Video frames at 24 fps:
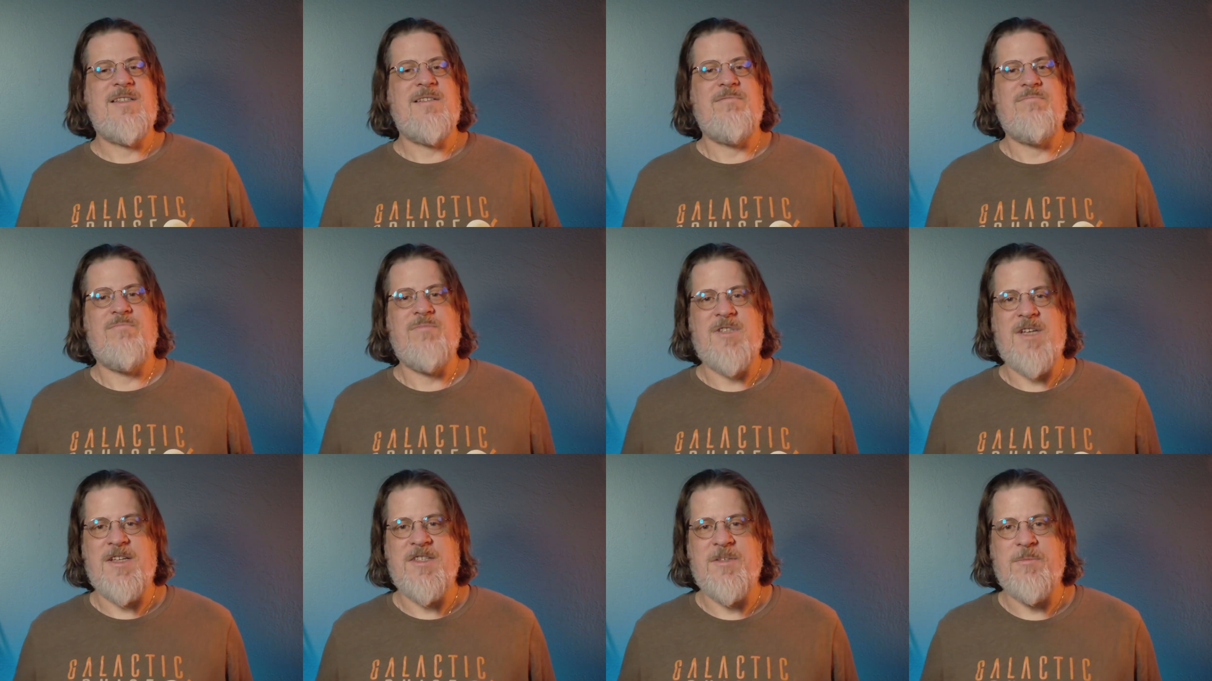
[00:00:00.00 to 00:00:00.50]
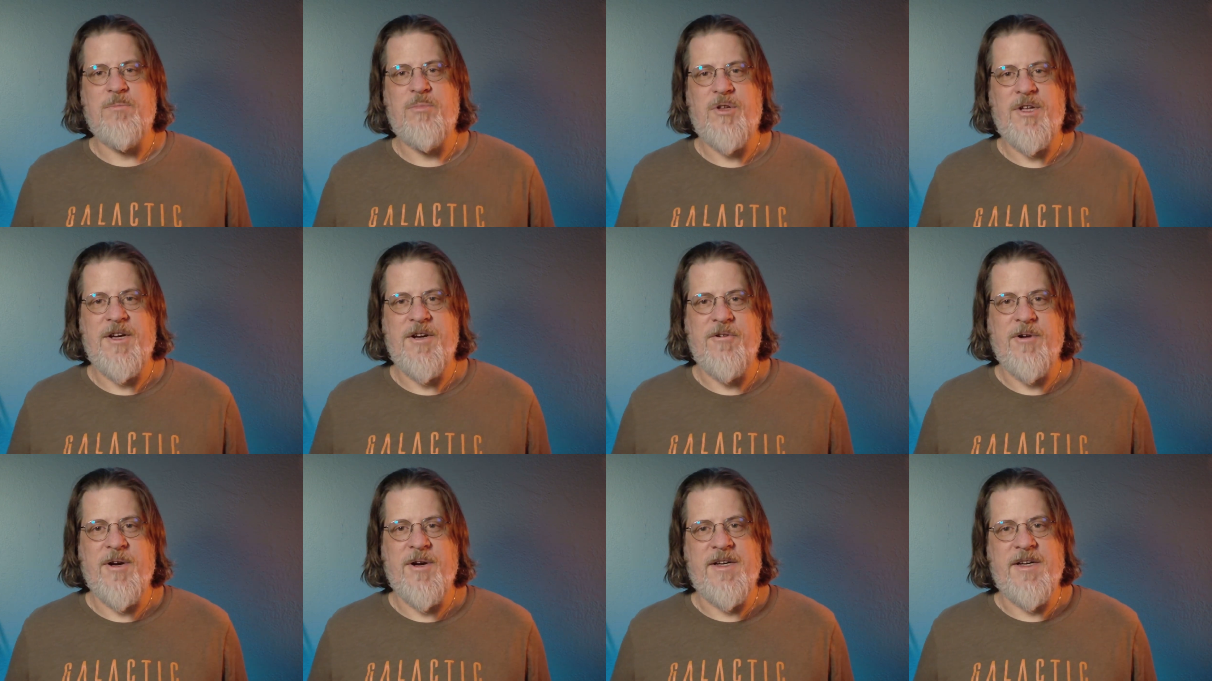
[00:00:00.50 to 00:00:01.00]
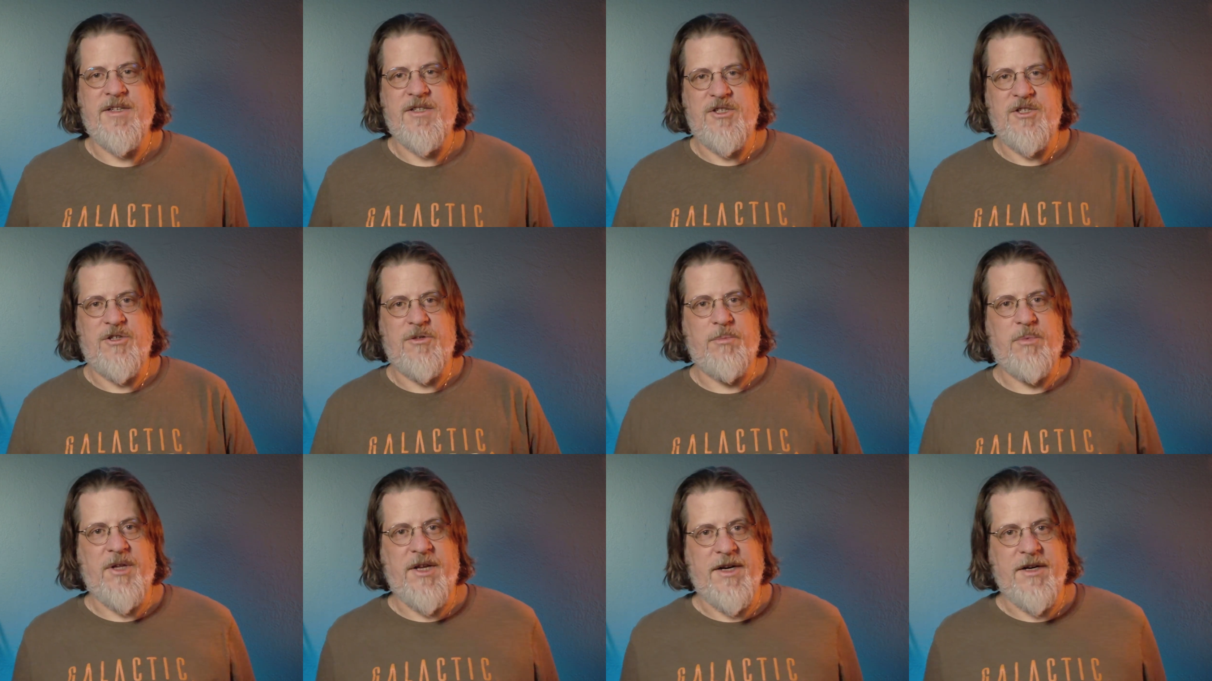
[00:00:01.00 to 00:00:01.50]
doesn't play great at
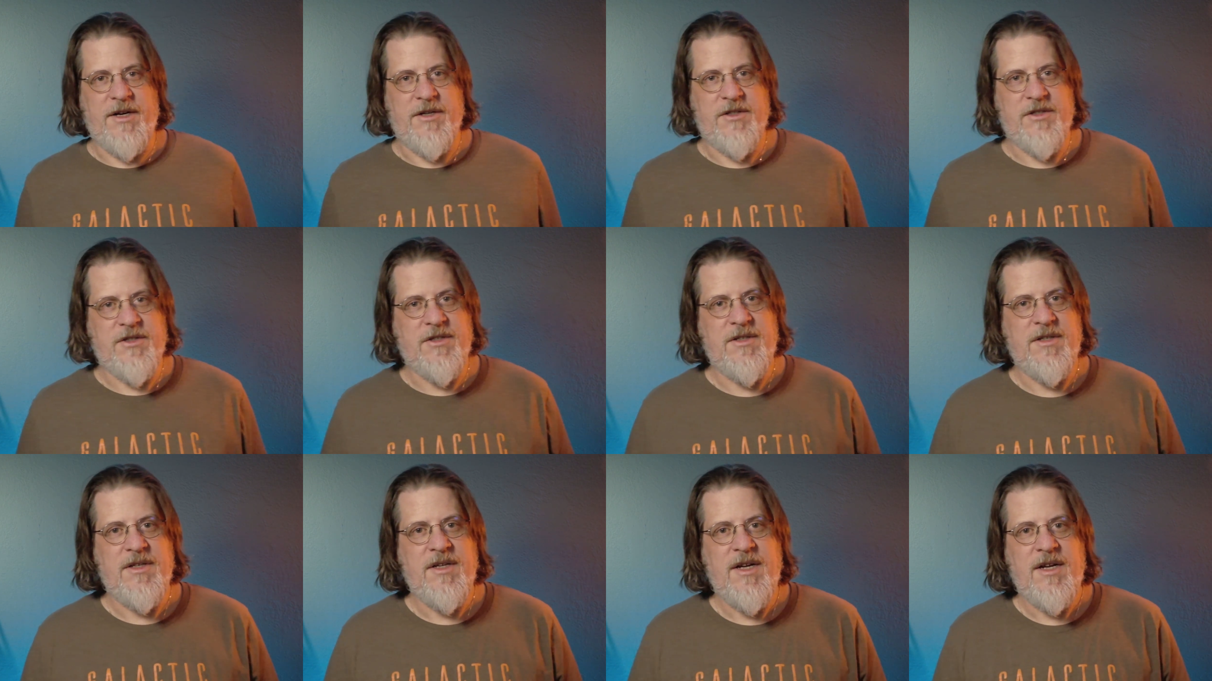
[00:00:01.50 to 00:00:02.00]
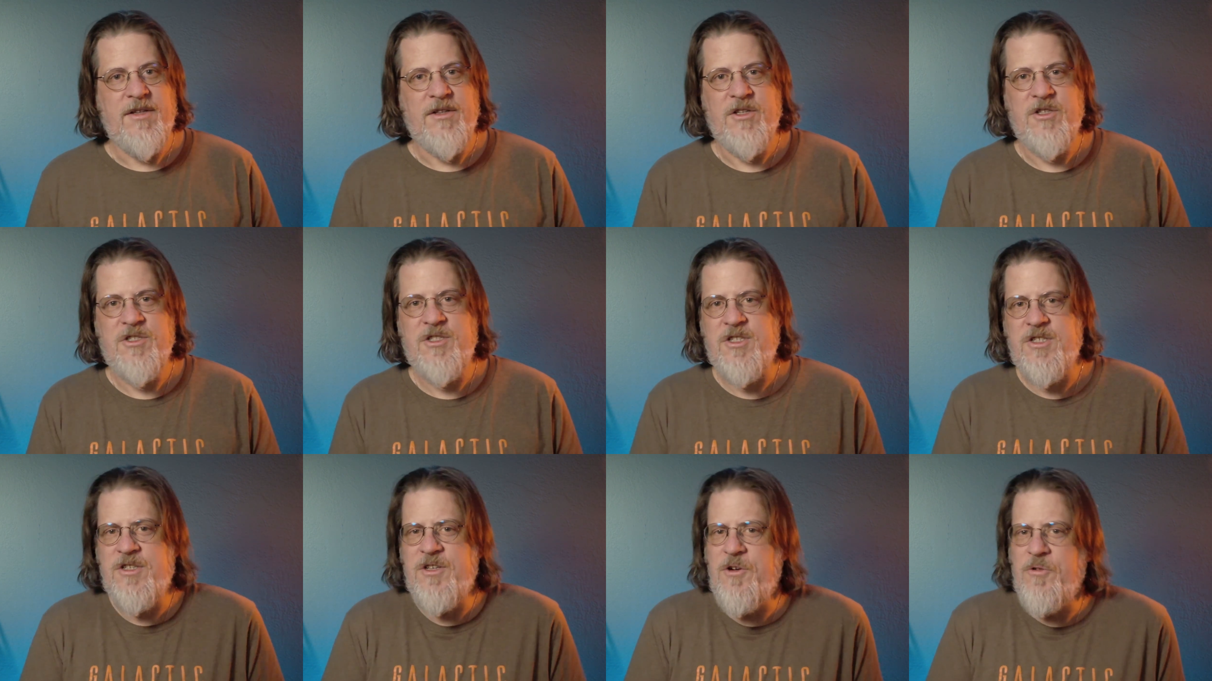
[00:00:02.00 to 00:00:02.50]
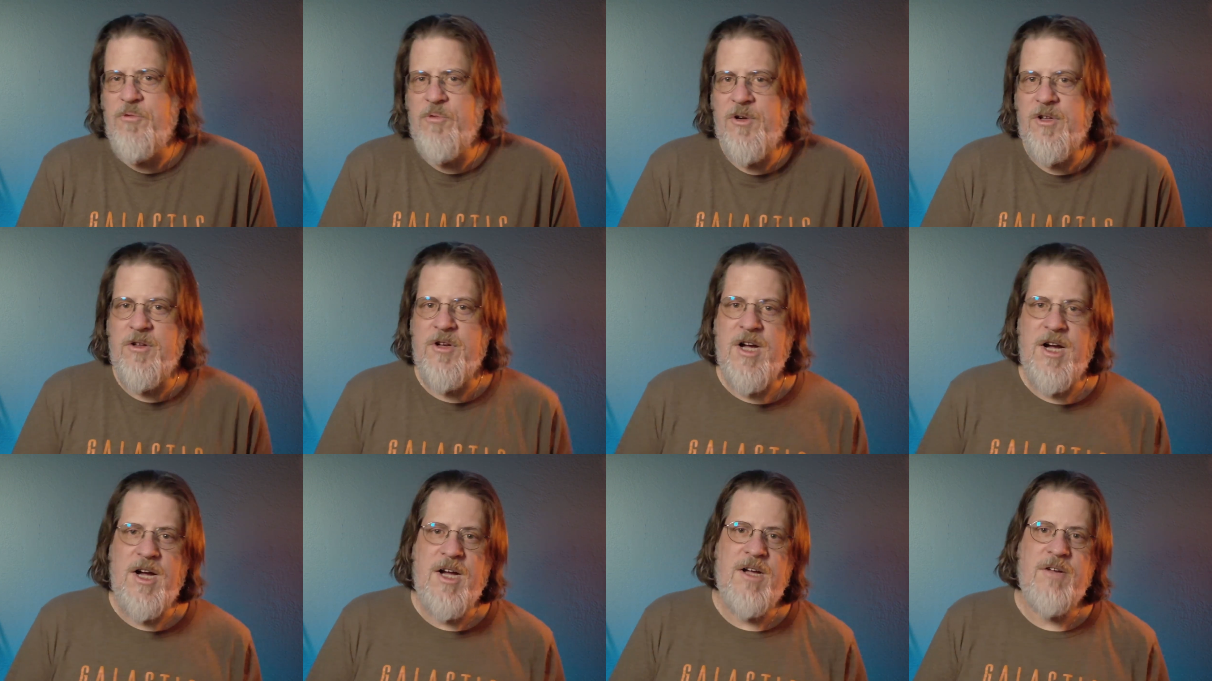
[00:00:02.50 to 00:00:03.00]
2 players. There's just no real
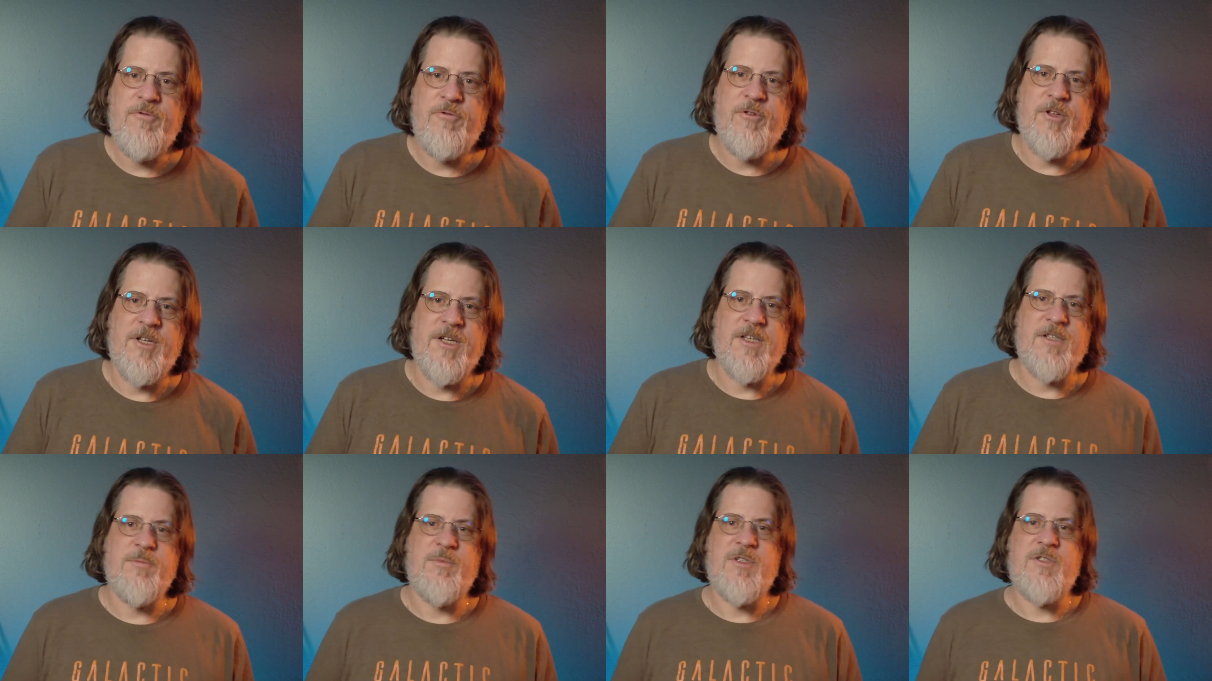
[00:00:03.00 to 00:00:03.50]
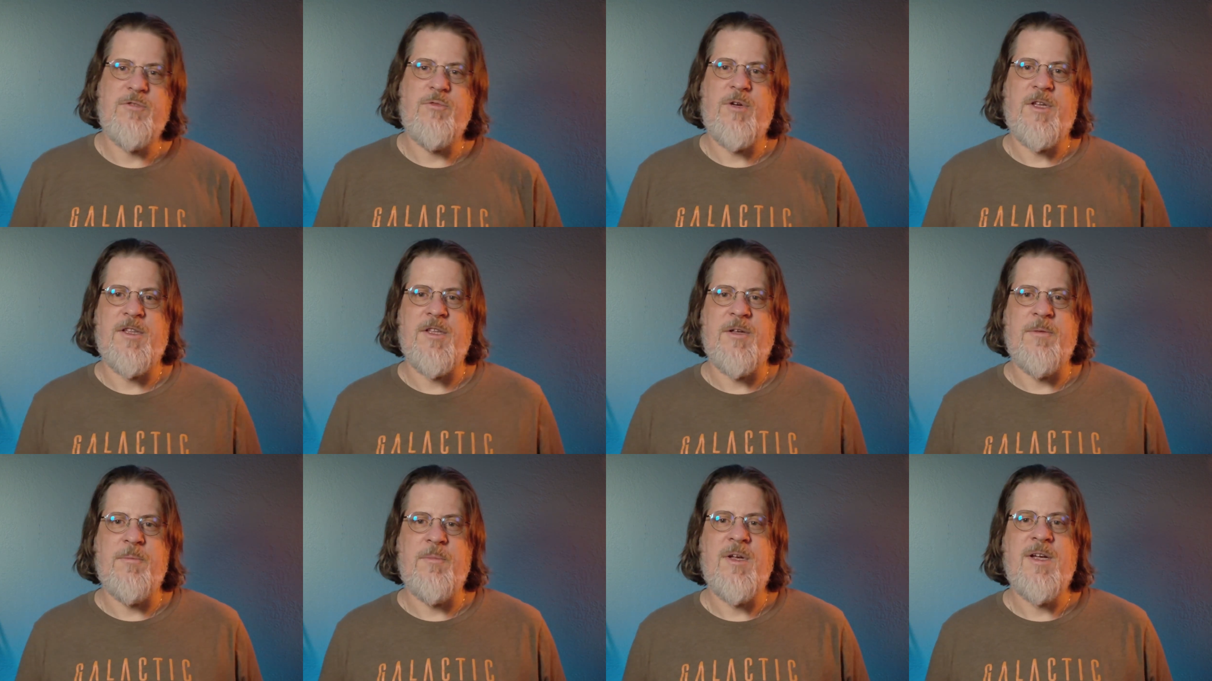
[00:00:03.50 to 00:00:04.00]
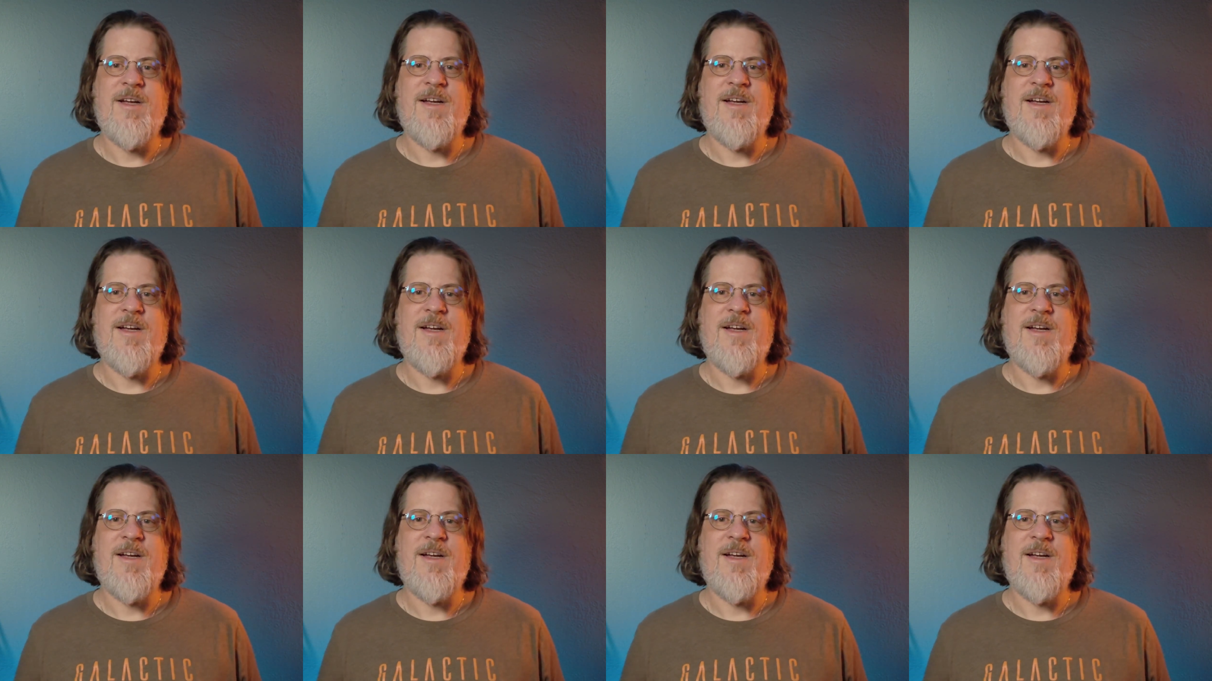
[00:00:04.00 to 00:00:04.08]
conflict between them